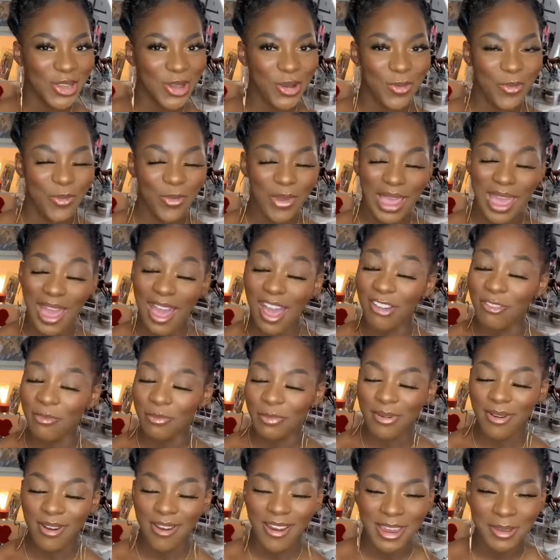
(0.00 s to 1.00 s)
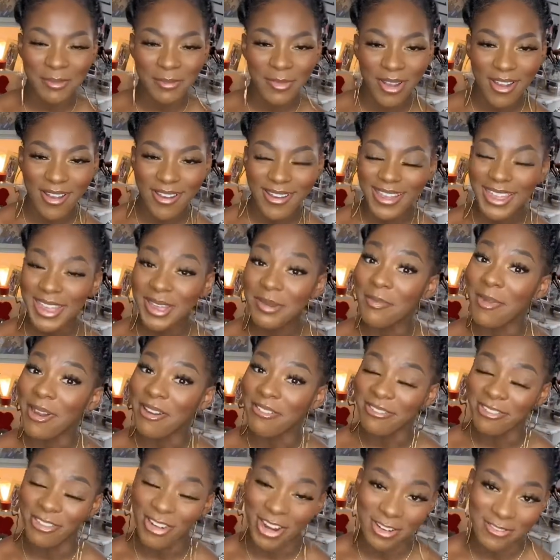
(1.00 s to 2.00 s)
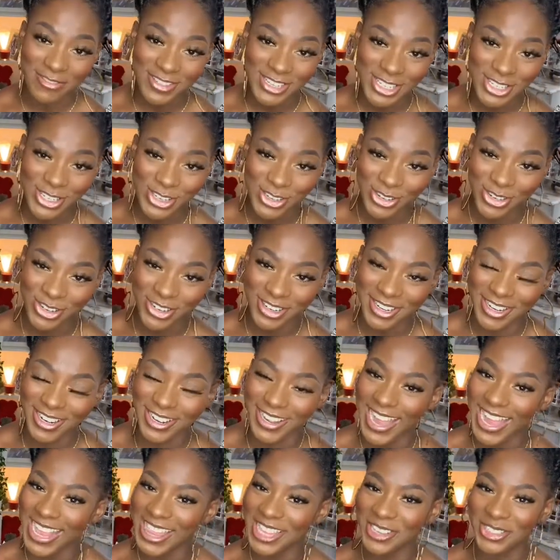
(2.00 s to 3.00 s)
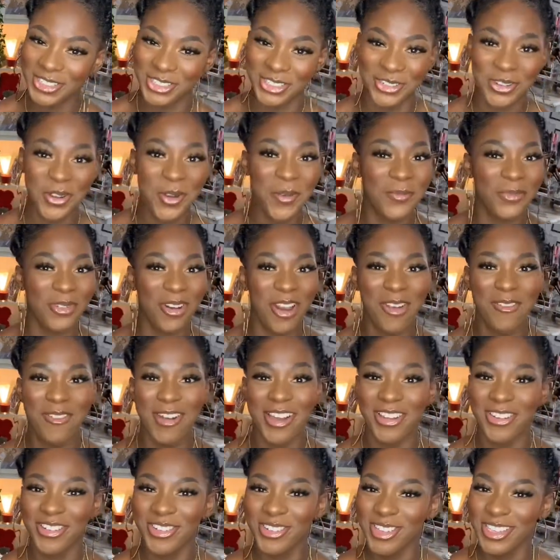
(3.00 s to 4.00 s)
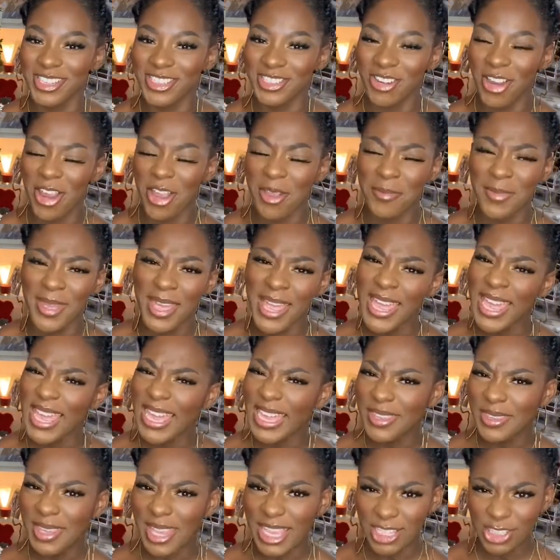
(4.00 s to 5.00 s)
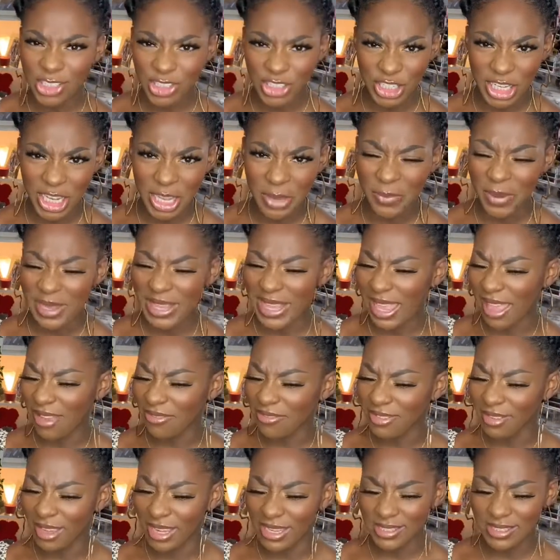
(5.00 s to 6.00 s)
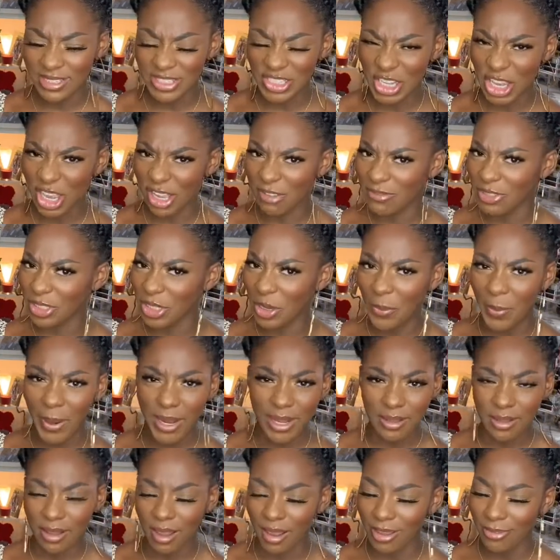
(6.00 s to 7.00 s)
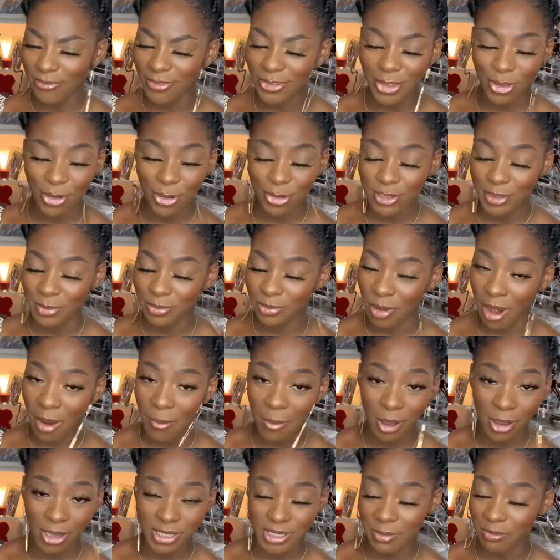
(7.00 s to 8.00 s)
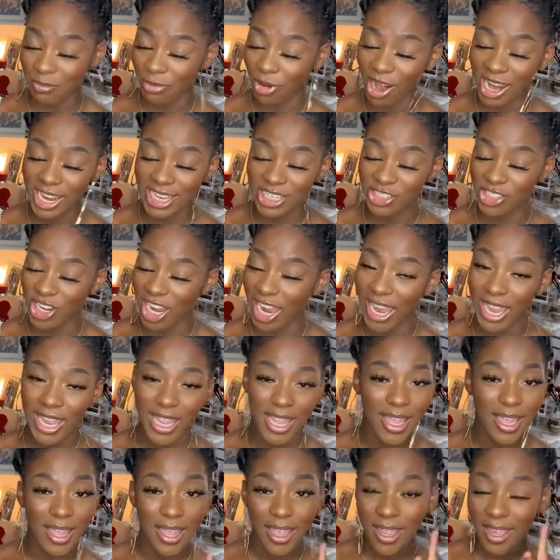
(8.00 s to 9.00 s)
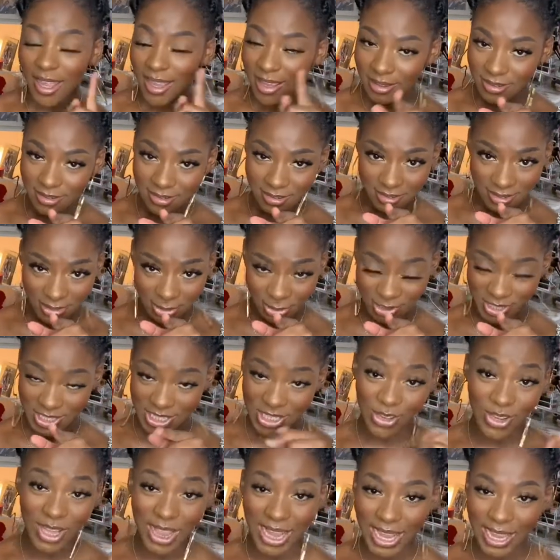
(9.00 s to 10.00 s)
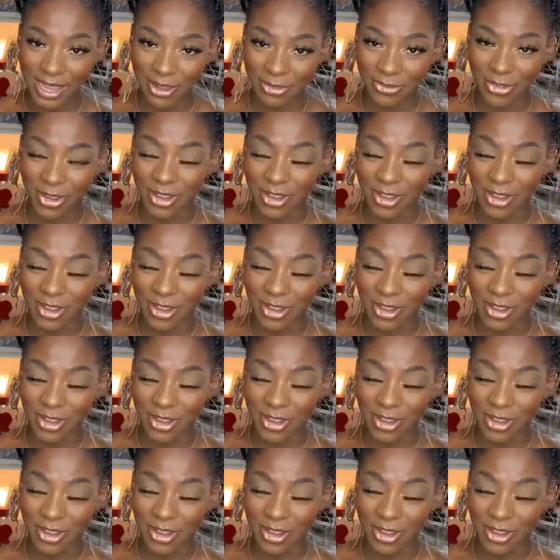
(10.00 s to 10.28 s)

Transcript: up we have Primark, my favourite store. I literally go Primark all the time. They're cheap and they have nice stuff, so why not? If you don't go to Primark as a pride yet, go see your life,